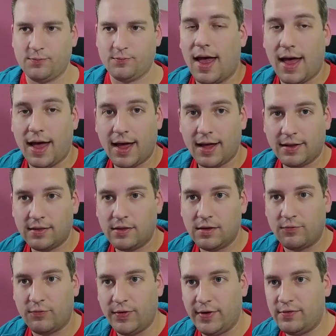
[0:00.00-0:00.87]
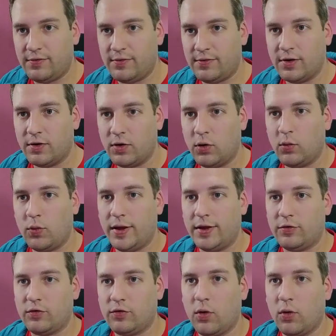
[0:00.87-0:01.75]
And the vis 0
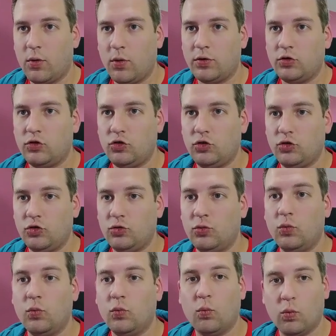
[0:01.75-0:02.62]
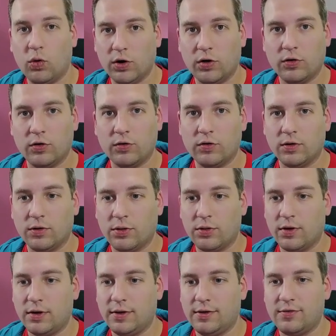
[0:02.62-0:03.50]
is going to
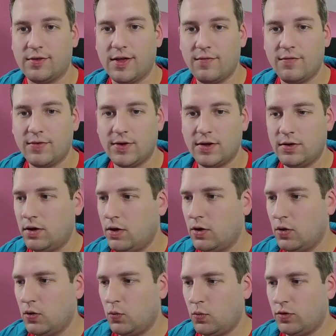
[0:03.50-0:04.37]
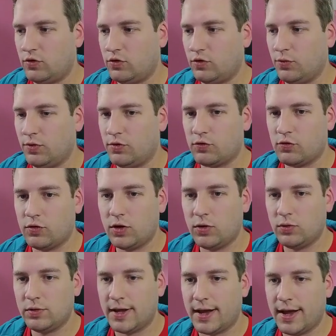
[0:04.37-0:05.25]
137, which if we
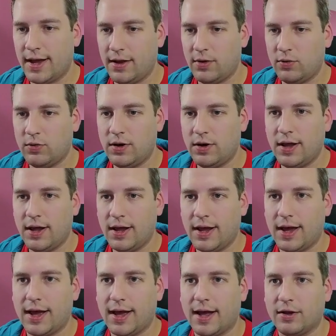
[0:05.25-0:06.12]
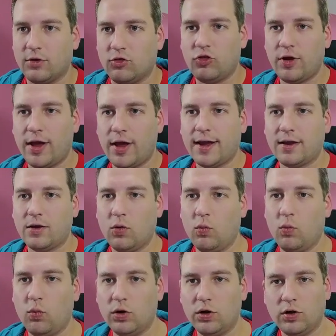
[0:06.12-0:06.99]
scroll down and check,
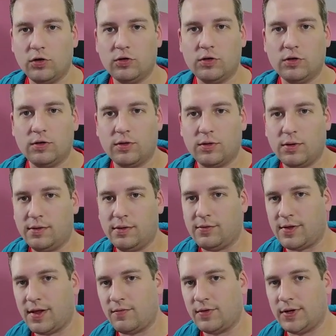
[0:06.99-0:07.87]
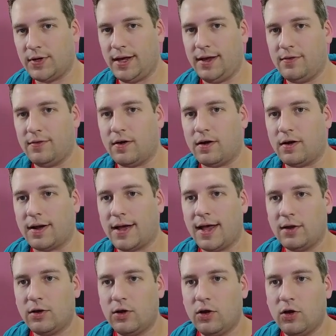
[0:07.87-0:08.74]
137 is our
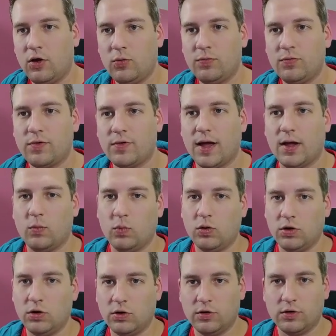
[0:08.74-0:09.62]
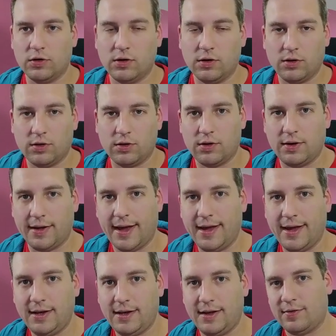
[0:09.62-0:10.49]
catacombs and
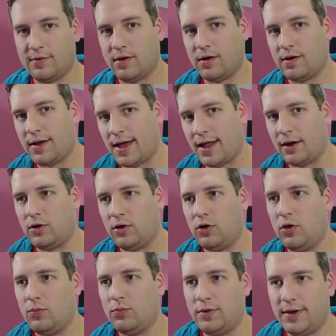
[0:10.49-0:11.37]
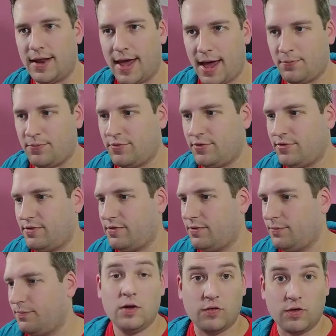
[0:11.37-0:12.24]
138 is our catacomb
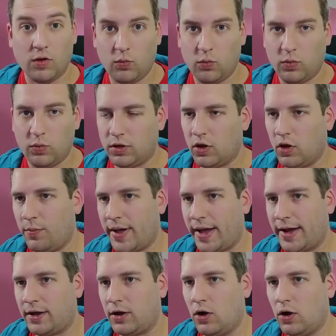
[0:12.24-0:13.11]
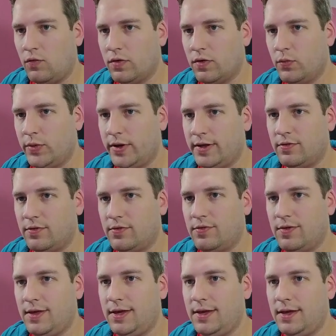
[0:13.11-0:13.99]
depths. So we'll go back over, we can
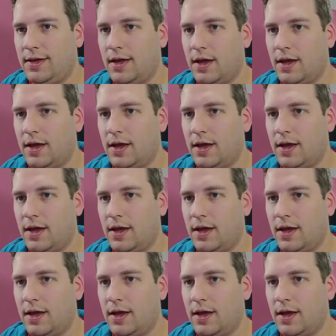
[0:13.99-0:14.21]
see